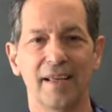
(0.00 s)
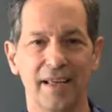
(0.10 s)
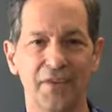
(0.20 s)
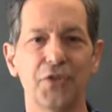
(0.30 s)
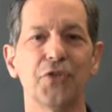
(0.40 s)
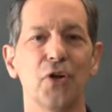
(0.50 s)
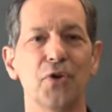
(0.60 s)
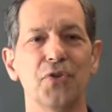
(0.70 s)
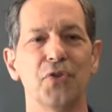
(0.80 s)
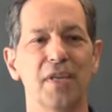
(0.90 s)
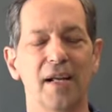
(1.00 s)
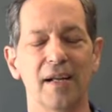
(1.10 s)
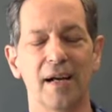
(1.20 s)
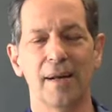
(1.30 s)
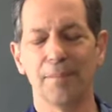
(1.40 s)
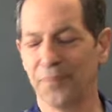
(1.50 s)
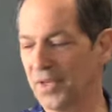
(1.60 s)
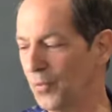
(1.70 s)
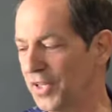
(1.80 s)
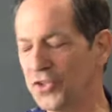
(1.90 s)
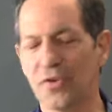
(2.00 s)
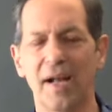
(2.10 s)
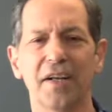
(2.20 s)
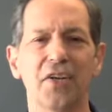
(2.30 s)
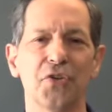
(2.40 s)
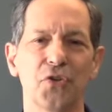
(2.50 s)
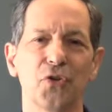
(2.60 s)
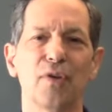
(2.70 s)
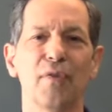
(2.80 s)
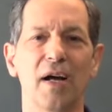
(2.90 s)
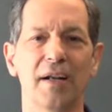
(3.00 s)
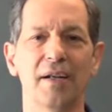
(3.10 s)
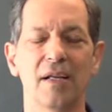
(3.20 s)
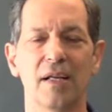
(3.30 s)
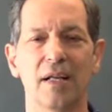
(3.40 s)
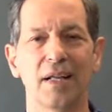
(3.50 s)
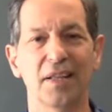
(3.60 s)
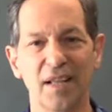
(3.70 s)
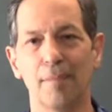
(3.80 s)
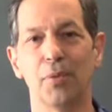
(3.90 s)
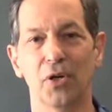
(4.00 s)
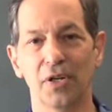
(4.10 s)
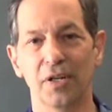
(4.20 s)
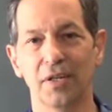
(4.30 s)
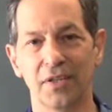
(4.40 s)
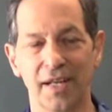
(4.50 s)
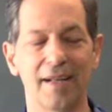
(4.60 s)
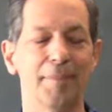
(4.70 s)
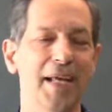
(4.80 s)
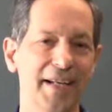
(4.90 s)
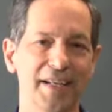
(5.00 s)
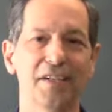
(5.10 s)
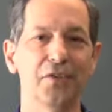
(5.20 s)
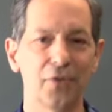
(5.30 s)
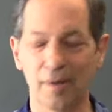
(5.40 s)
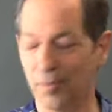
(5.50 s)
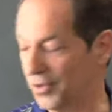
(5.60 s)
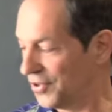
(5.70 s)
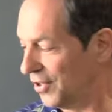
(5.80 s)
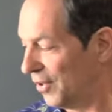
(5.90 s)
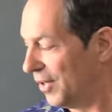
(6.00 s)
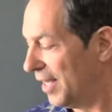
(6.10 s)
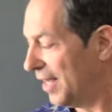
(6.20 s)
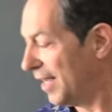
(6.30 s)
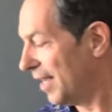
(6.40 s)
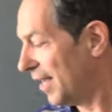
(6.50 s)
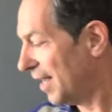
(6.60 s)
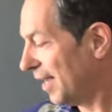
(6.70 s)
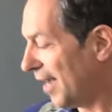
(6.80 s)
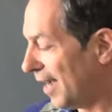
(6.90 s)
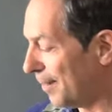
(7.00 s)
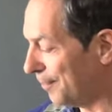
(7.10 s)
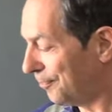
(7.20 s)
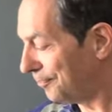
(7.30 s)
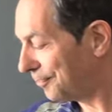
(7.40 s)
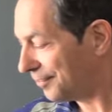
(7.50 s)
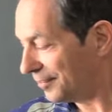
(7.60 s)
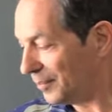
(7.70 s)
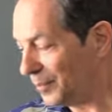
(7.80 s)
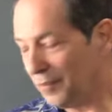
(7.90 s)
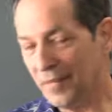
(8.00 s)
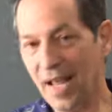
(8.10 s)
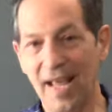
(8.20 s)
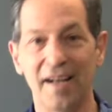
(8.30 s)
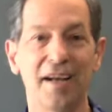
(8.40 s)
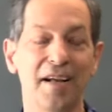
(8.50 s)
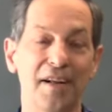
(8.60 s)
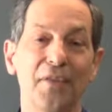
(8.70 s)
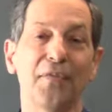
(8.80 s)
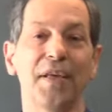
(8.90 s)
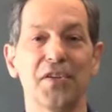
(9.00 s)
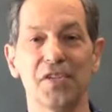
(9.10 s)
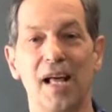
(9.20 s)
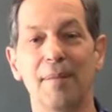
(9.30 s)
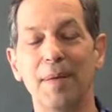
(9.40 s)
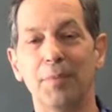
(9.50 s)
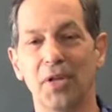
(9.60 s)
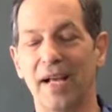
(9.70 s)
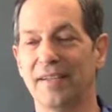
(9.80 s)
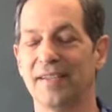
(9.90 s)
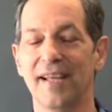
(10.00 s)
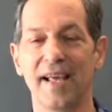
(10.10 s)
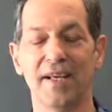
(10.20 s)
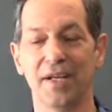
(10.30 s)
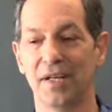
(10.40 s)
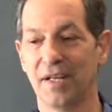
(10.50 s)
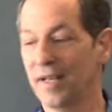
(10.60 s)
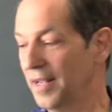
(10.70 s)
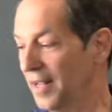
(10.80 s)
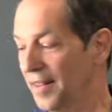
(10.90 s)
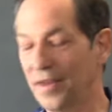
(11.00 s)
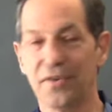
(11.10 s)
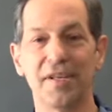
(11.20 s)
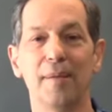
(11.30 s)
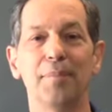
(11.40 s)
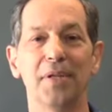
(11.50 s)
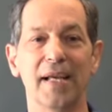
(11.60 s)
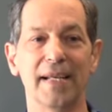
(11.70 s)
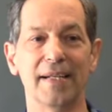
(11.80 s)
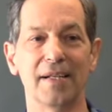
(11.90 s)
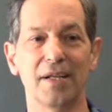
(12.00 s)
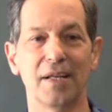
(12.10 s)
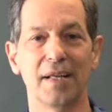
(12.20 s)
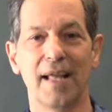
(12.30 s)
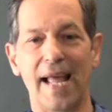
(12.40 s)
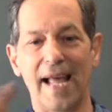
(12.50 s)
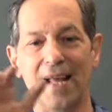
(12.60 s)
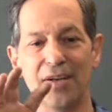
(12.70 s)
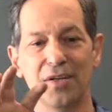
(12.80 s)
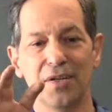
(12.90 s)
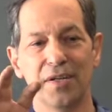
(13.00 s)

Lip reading: it just shows you that when you try to conserve on lumber, you end up getting into trouble. So, and another thing is a lot of people like to take their template and